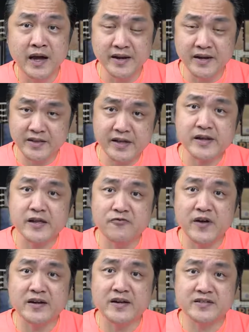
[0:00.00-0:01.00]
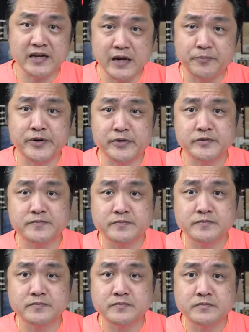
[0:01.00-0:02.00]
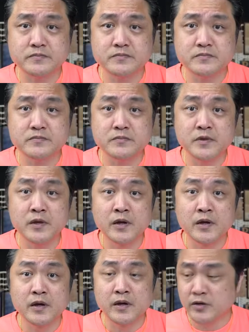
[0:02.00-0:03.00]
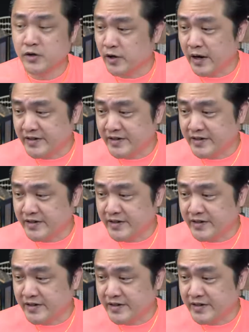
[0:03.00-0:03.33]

And the third event is April. You know,